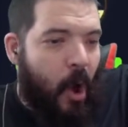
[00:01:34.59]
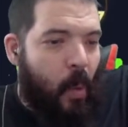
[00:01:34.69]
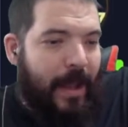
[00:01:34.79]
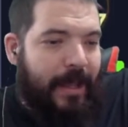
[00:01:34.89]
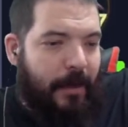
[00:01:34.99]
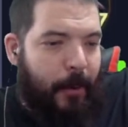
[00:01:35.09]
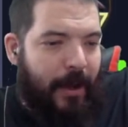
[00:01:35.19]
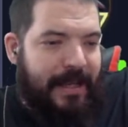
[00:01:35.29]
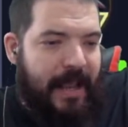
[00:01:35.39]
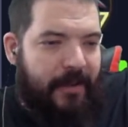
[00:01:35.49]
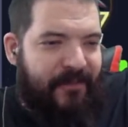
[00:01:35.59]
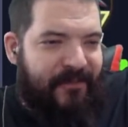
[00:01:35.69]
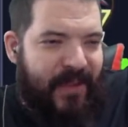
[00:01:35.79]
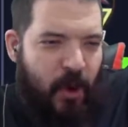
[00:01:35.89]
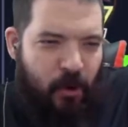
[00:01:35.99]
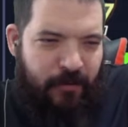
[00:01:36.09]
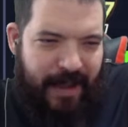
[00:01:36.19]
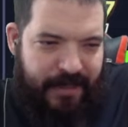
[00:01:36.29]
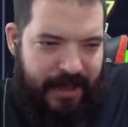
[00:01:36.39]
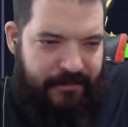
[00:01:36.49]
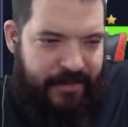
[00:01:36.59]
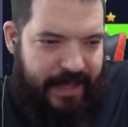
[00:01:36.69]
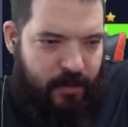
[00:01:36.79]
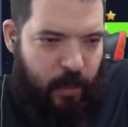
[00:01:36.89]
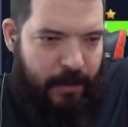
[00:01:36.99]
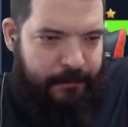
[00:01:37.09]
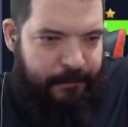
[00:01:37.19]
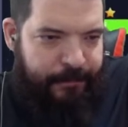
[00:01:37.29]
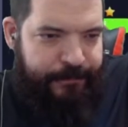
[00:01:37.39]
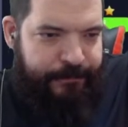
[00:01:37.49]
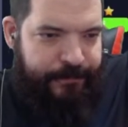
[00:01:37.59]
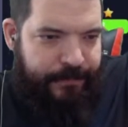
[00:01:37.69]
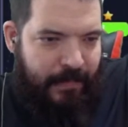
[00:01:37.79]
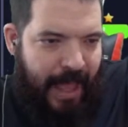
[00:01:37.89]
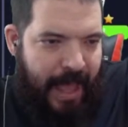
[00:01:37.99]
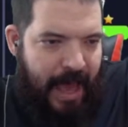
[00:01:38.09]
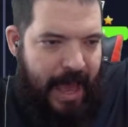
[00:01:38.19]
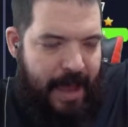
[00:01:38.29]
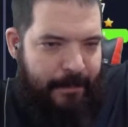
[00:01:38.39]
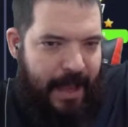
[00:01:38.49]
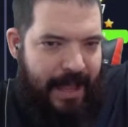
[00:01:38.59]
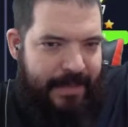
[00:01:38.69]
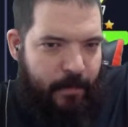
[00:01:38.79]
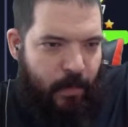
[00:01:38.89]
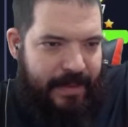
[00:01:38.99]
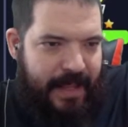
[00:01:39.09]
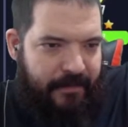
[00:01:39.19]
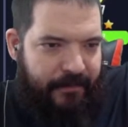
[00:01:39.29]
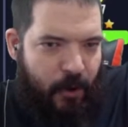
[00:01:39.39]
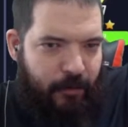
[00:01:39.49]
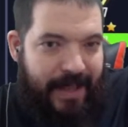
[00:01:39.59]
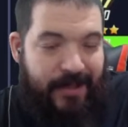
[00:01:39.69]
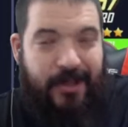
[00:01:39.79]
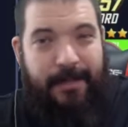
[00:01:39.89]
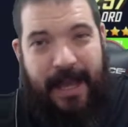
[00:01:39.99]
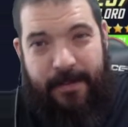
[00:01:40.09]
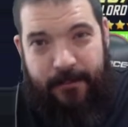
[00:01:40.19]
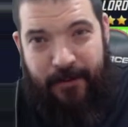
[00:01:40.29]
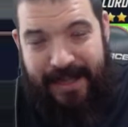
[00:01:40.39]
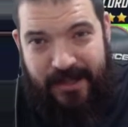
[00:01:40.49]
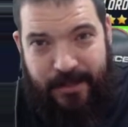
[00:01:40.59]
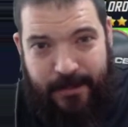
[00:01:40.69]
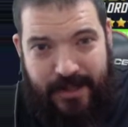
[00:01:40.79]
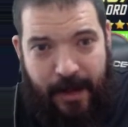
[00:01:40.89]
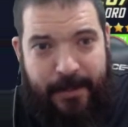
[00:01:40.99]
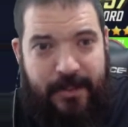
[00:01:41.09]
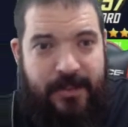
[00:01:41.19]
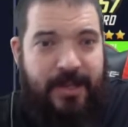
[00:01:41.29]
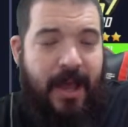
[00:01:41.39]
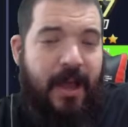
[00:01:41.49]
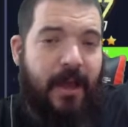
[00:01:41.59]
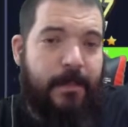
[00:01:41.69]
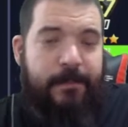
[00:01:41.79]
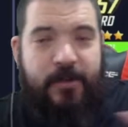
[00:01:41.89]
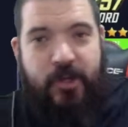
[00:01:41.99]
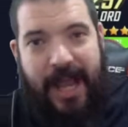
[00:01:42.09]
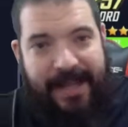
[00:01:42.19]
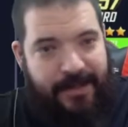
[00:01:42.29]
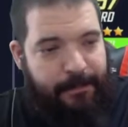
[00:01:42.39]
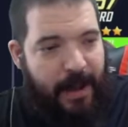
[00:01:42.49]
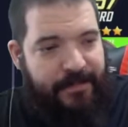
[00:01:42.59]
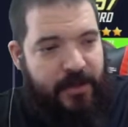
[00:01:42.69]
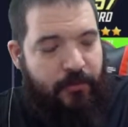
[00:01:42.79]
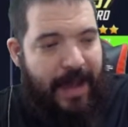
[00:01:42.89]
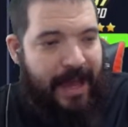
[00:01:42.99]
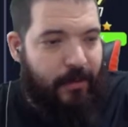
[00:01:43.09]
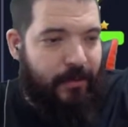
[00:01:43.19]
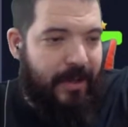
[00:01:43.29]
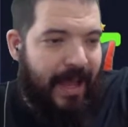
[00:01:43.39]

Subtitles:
We're going to put in Nick Fury, I think, for this one. And then with Nick Fury, he's going to be able to bring in some summons, share some buffs around,